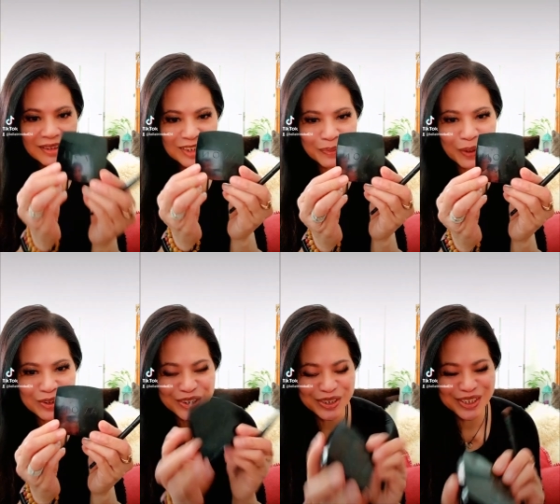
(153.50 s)

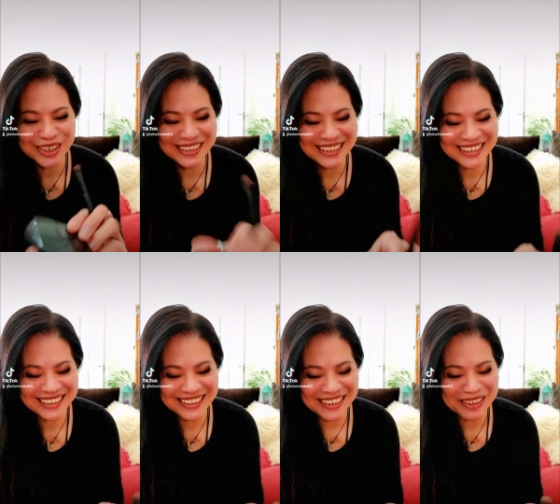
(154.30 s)
sponsored. This
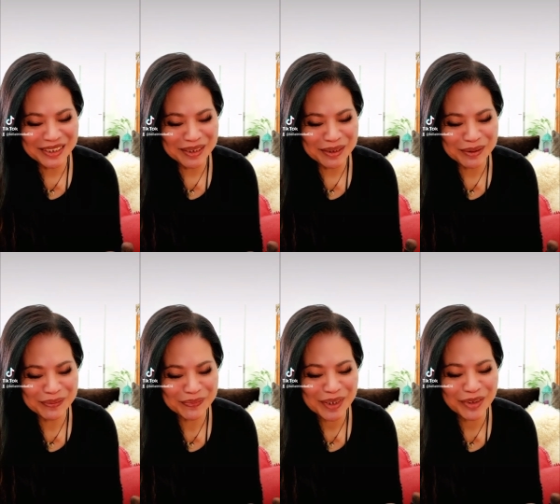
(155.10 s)
is not a
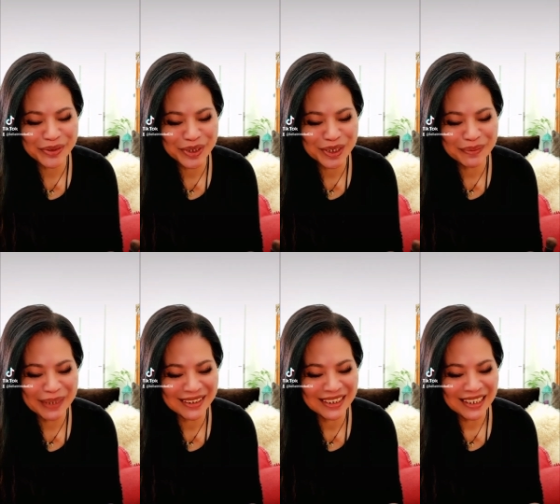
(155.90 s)

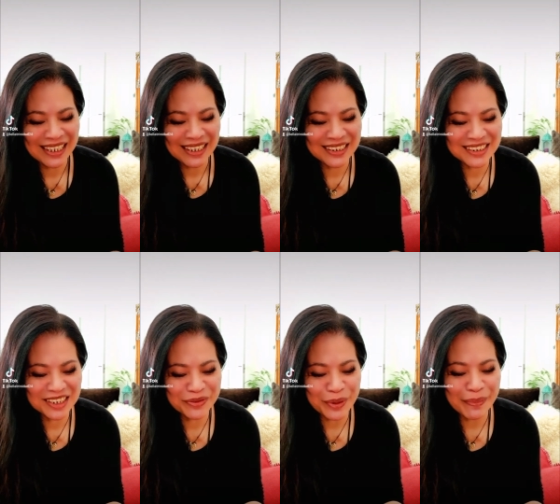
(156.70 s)
advertisement. This
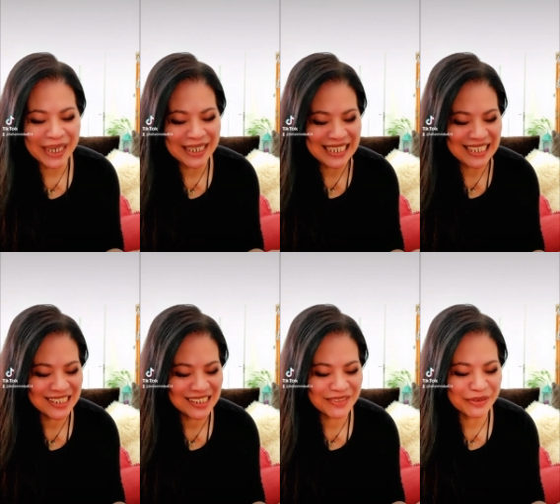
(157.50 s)
is from my
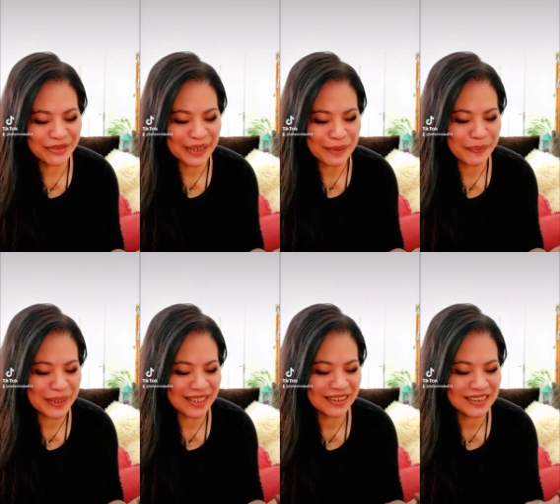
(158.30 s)
niece from
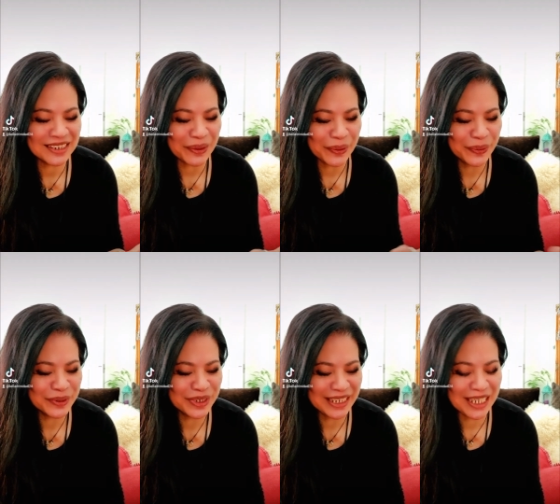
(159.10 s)
Philippines. So
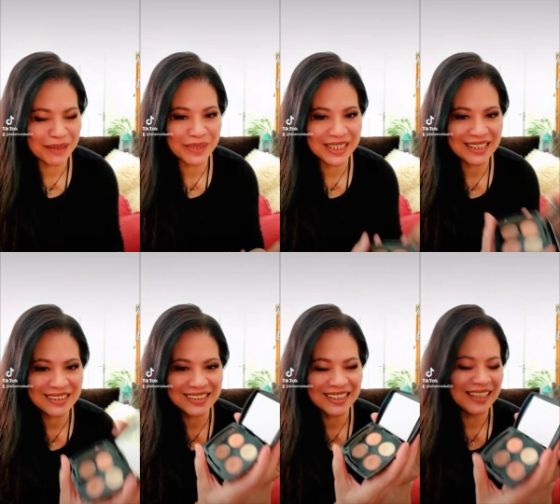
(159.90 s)
she gave me
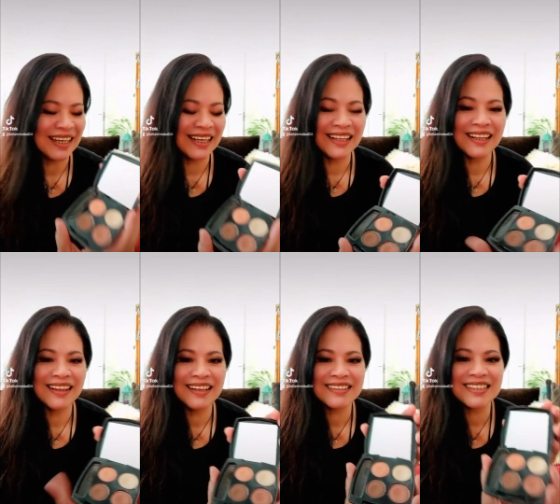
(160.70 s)
this.
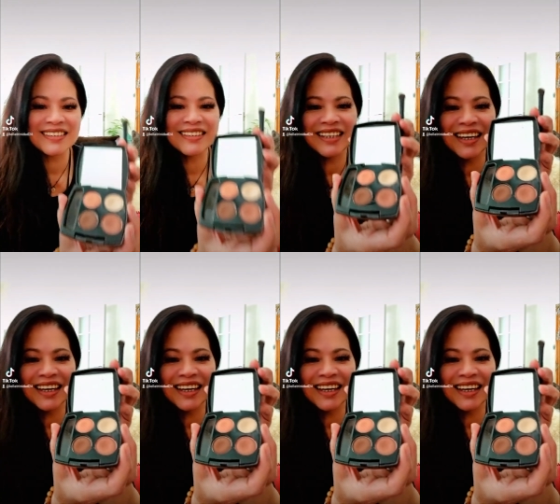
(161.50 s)
This is